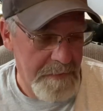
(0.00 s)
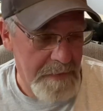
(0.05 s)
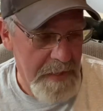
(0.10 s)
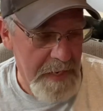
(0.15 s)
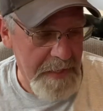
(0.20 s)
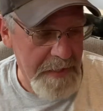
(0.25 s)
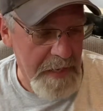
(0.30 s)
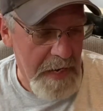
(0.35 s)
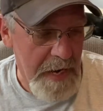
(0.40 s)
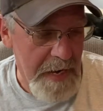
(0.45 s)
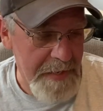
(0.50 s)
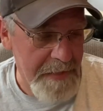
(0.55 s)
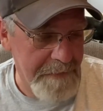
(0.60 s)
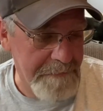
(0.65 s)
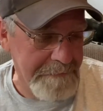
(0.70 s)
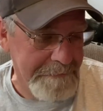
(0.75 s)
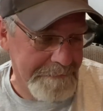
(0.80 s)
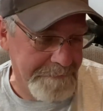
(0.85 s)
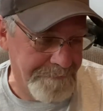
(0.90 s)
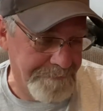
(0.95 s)
I got it.
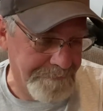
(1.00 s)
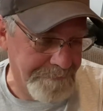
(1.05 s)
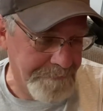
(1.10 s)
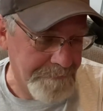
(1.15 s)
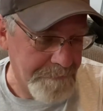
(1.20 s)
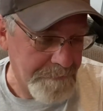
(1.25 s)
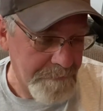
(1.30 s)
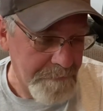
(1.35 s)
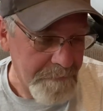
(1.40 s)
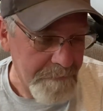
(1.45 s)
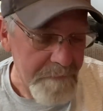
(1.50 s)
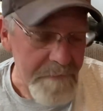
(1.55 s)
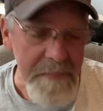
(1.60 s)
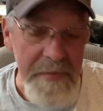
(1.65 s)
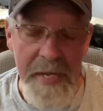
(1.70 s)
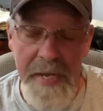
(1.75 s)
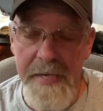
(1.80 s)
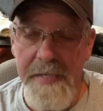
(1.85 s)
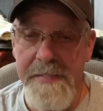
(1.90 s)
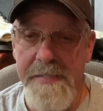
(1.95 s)

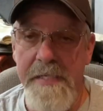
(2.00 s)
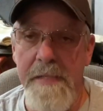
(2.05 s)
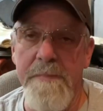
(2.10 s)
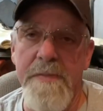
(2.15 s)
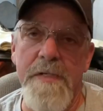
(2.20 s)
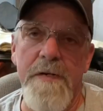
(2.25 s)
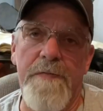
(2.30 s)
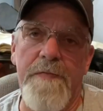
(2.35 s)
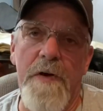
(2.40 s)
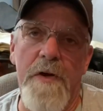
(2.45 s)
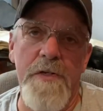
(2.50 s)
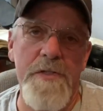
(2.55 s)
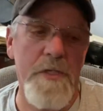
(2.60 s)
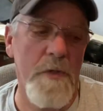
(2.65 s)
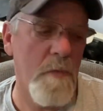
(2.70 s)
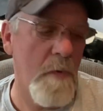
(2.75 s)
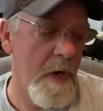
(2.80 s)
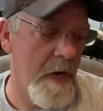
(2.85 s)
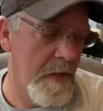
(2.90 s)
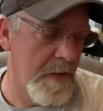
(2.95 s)
And it seems to
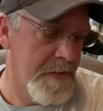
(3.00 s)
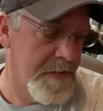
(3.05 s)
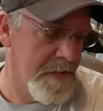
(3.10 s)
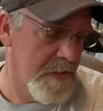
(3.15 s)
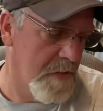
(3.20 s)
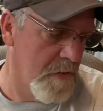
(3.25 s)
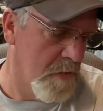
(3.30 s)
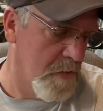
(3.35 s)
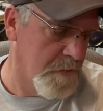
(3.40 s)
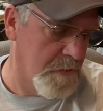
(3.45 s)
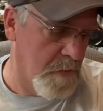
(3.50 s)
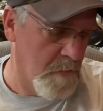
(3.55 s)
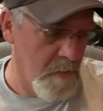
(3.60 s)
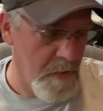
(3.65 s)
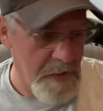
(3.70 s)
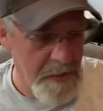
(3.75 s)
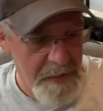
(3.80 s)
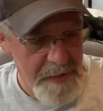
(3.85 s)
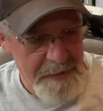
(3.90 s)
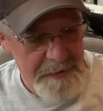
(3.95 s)
function well. It's an older
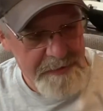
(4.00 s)
one.